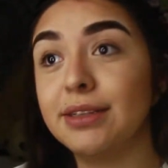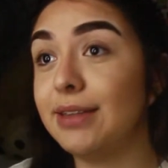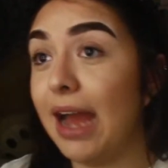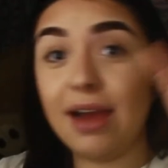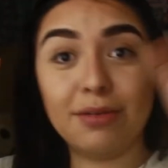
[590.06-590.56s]

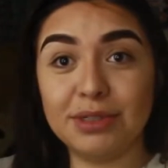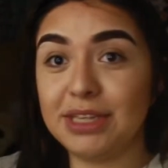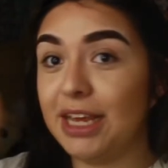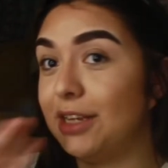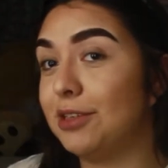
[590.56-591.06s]
that was
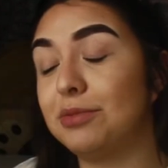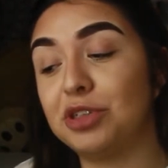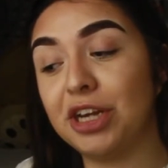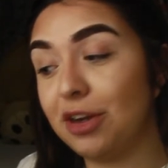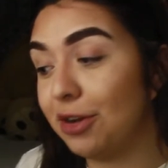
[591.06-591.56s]
like
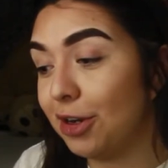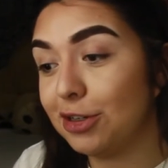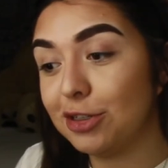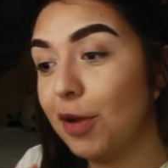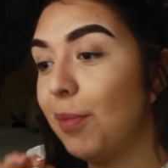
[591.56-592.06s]
triggered her
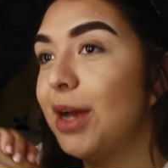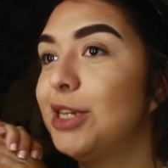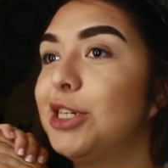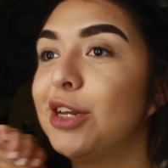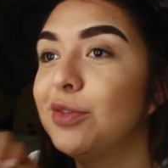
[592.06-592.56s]
so
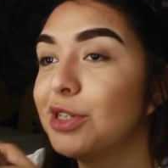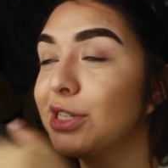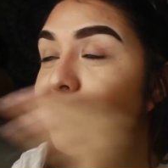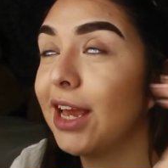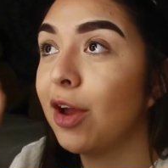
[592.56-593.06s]
much and I was
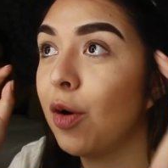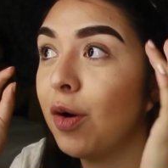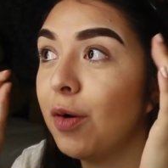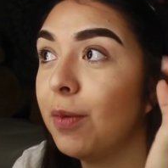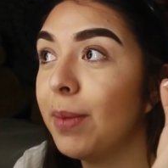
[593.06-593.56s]
just like, oh,
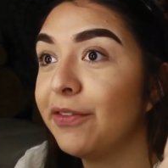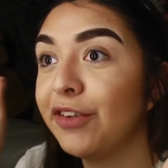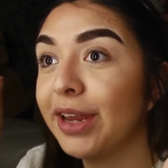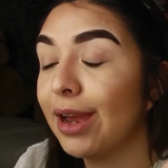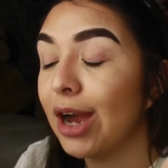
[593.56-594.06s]

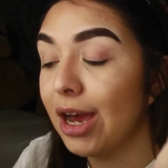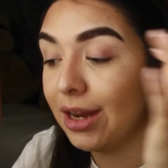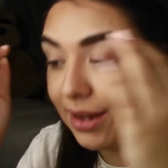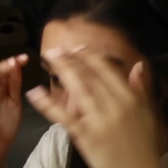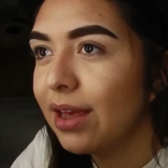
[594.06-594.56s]
oh my
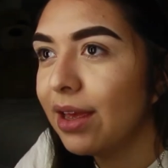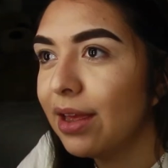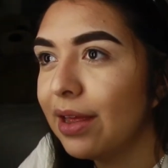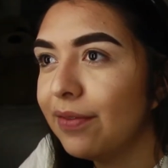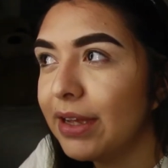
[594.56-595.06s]
god. god.
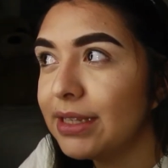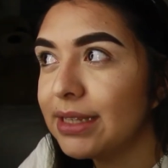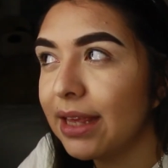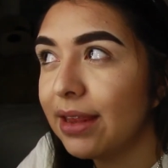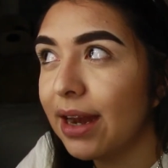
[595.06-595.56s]
Like, if I
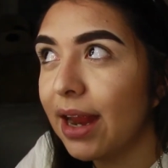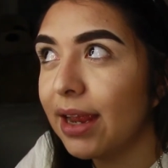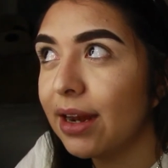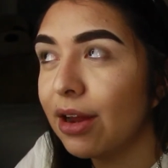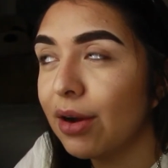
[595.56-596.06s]
say that I
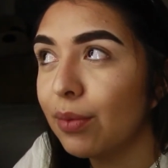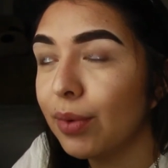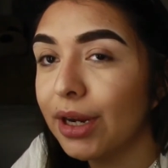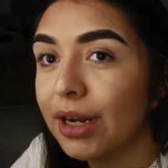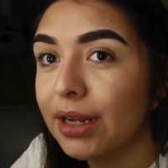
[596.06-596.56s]
cannot
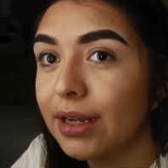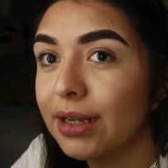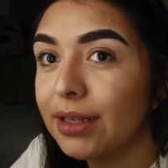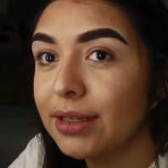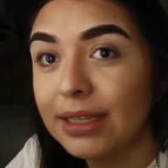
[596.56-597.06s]
work
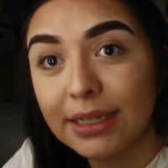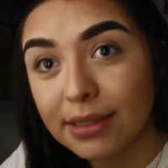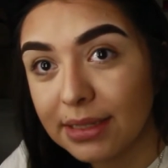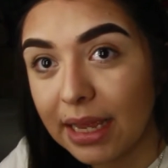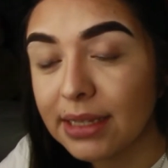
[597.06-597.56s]

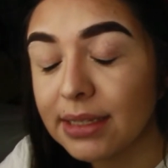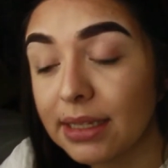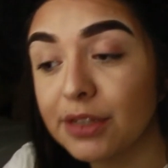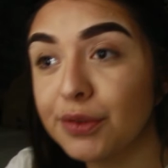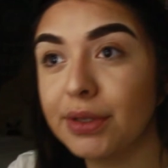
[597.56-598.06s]
these days,
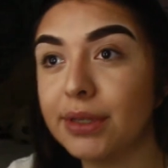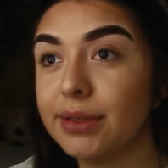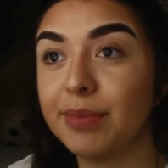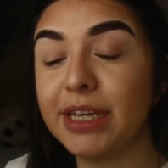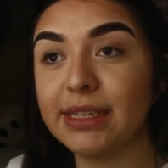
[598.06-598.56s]
it's
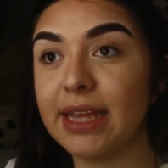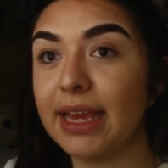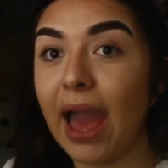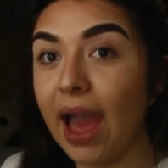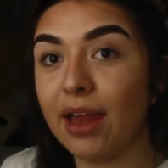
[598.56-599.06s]
because I
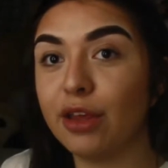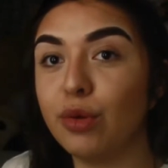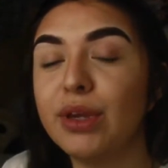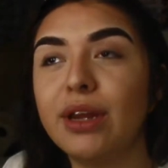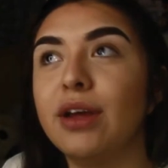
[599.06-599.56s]
can't.
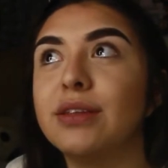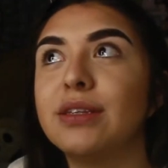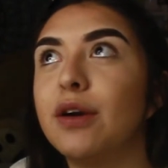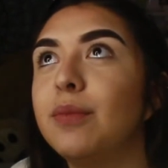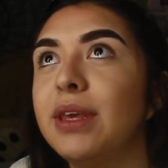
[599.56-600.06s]
You cannot
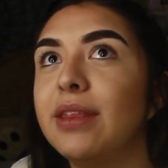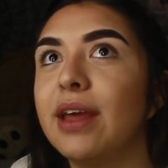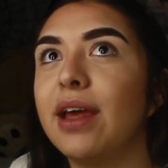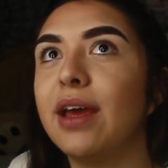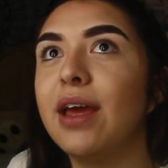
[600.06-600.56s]
tell me
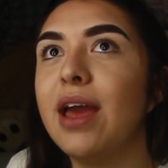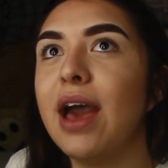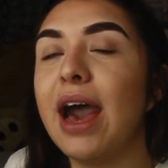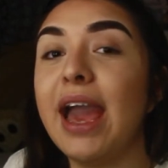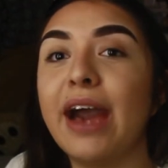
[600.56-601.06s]
that
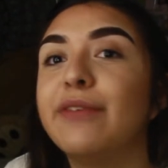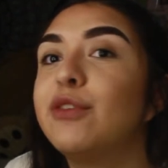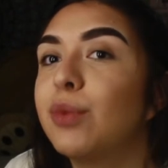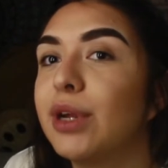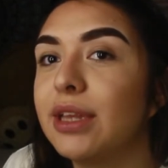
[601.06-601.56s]
I have
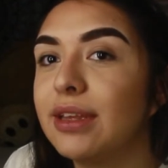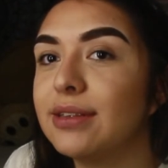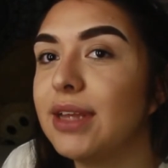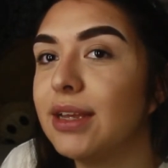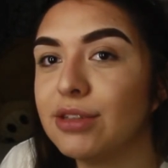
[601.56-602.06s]
to work
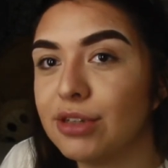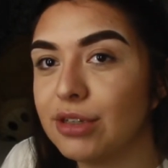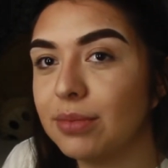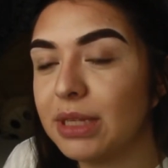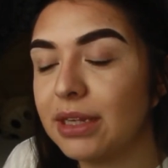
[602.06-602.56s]
these days or
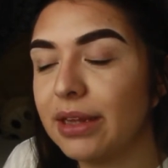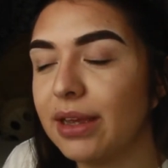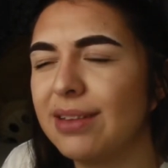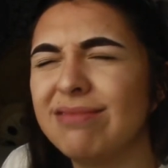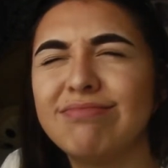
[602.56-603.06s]
something. Like,